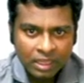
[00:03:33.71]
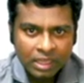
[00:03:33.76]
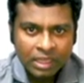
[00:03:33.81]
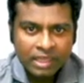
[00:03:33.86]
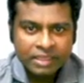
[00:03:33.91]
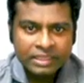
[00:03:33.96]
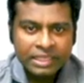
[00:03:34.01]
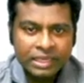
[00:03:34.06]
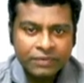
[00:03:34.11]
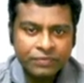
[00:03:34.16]

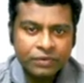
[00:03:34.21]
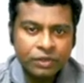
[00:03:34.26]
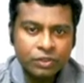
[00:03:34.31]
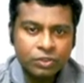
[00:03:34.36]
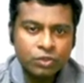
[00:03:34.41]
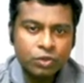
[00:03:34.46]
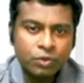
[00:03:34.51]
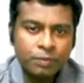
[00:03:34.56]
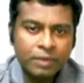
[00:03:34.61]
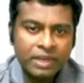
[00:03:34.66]
Therefore
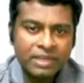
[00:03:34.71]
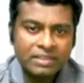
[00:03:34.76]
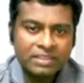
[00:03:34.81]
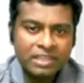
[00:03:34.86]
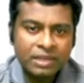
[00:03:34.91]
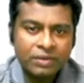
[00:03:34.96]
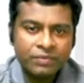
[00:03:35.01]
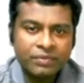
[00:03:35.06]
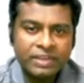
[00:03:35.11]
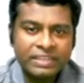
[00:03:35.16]

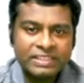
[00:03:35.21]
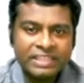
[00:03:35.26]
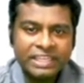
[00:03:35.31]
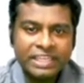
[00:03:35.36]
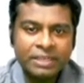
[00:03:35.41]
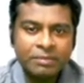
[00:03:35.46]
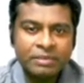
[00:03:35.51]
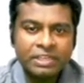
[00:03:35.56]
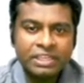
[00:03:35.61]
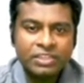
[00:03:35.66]
2.75
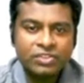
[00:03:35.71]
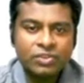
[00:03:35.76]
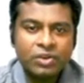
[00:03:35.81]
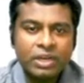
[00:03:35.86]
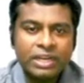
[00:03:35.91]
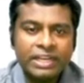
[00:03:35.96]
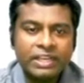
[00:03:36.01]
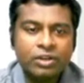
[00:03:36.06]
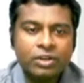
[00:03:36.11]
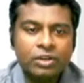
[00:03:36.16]
centimeter
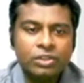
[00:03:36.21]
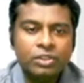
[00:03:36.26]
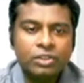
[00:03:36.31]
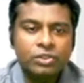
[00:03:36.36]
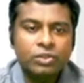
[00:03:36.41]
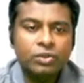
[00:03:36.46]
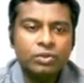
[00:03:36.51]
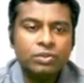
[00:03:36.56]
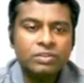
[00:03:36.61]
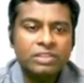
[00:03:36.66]
square equal to
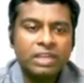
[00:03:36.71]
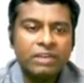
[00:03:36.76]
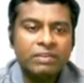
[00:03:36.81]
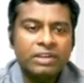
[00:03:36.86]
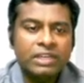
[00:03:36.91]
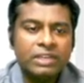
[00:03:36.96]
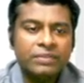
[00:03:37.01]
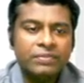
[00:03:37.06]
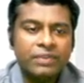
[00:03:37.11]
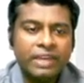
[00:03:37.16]

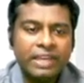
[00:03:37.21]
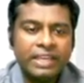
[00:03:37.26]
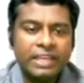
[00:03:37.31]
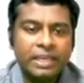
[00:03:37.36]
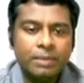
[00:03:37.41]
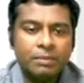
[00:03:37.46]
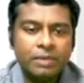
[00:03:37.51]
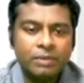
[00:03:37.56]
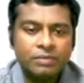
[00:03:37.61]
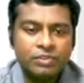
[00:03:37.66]
275
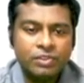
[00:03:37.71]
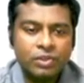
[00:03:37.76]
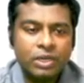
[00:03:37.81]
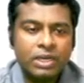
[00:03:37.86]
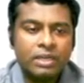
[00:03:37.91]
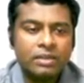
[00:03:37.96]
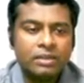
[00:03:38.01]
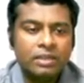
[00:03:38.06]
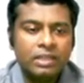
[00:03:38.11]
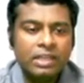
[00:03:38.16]
mm
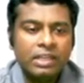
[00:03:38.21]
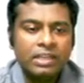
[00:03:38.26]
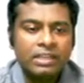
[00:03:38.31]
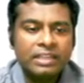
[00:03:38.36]
square.